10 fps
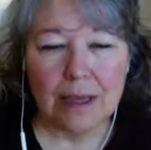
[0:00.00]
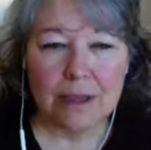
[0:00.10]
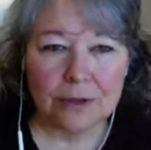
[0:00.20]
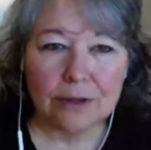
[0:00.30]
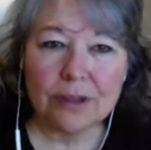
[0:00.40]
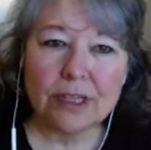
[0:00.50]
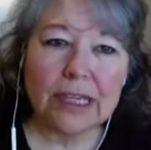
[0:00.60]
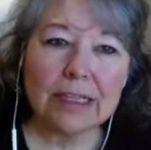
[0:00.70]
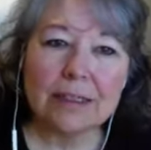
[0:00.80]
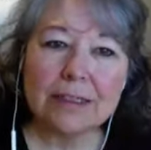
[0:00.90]
The third
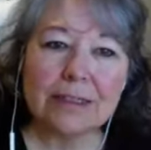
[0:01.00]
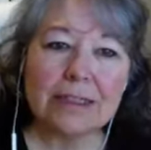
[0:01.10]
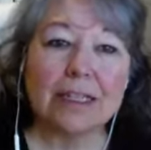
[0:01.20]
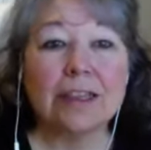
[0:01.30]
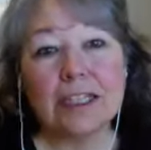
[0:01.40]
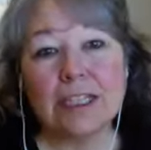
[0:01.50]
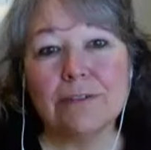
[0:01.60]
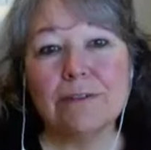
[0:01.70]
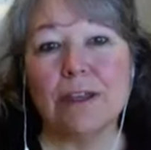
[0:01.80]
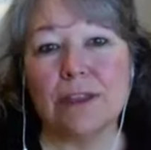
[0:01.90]
thing is to
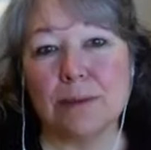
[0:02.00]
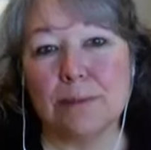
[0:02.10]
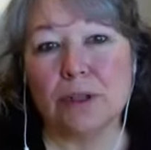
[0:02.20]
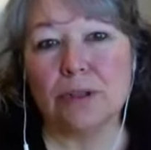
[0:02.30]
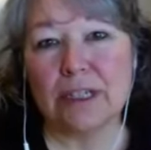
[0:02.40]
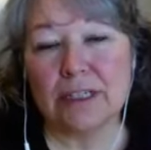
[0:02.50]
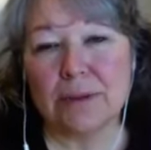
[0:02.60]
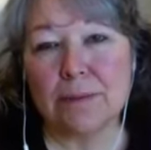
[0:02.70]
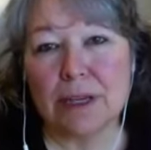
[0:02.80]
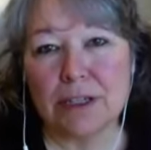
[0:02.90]
live the
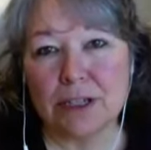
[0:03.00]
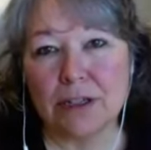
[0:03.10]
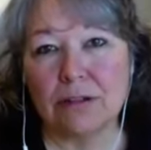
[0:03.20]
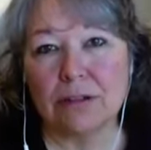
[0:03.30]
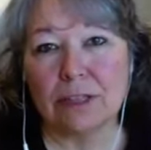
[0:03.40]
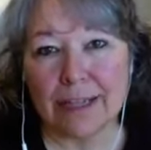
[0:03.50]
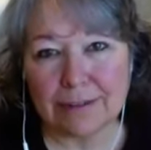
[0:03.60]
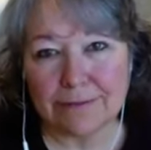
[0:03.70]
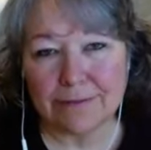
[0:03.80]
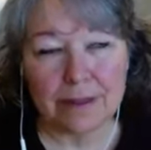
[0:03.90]
multidimensional
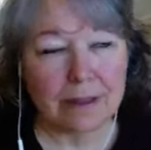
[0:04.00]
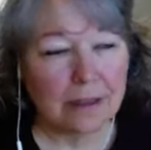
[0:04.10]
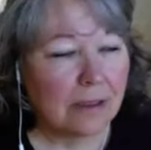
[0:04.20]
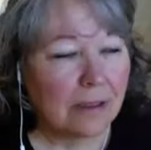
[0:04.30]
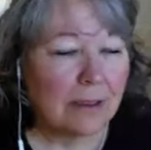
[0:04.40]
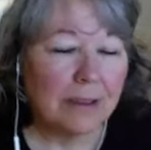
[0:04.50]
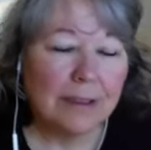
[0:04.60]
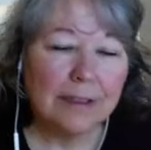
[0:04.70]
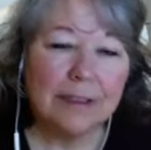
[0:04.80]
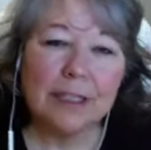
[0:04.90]
life.
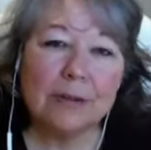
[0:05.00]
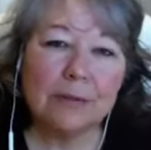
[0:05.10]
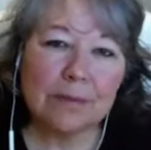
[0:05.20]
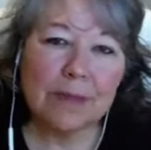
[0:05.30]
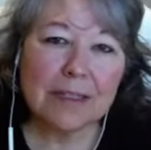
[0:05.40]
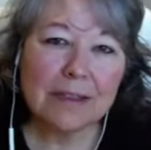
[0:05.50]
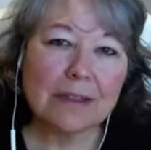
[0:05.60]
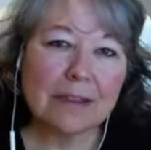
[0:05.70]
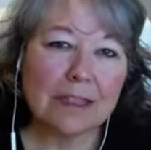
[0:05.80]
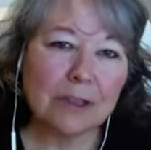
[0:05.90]
You know, that's
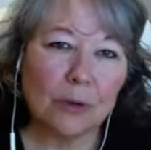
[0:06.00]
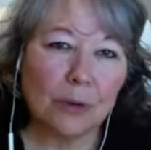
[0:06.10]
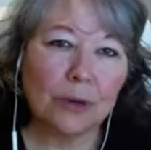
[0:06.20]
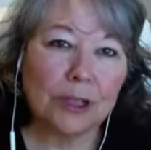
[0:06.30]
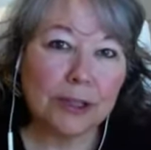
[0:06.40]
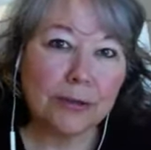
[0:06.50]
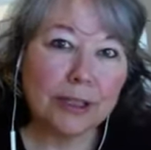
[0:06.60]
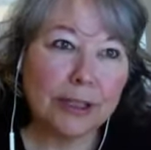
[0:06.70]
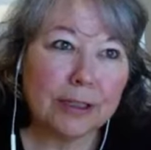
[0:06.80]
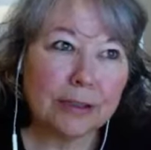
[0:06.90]
the whole
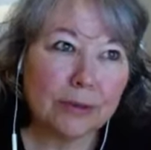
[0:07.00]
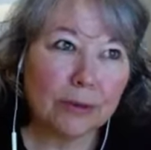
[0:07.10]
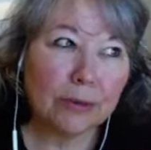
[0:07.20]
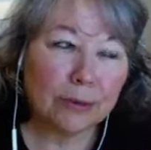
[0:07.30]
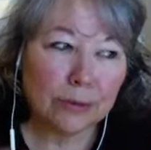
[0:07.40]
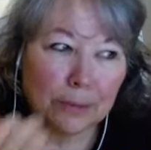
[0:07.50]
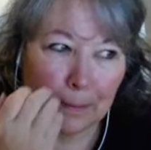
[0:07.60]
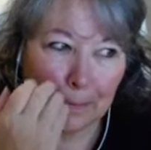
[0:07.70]
theory, this whole